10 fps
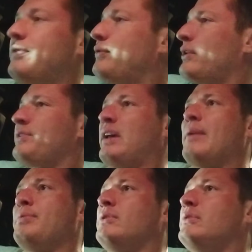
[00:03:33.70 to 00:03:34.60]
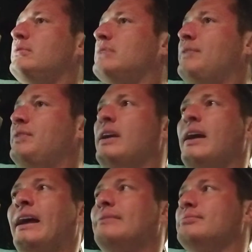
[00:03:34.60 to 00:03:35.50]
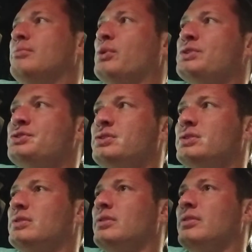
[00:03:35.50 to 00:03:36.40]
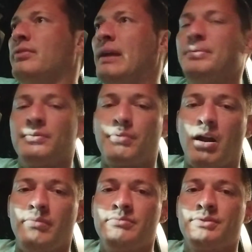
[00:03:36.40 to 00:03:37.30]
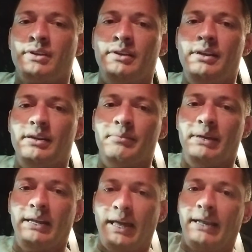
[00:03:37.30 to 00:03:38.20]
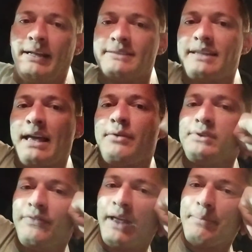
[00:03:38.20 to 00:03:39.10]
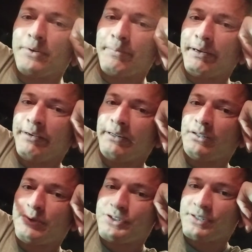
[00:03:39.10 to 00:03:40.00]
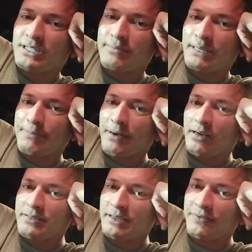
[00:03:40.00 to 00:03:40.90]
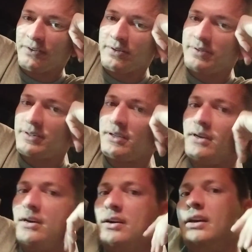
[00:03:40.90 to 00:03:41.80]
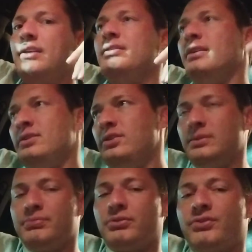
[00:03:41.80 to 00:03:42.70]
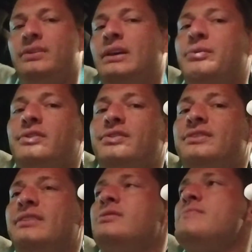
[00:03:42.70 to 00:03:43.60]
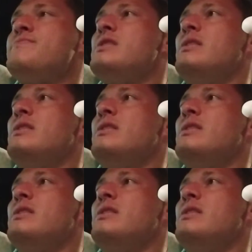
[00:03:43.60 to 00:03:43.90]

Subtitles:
For example, if you got moisture or vapor problems, you need to mitigate against that with a vapor barrier, which is going to be epoxy first, and then you can proceed with your system.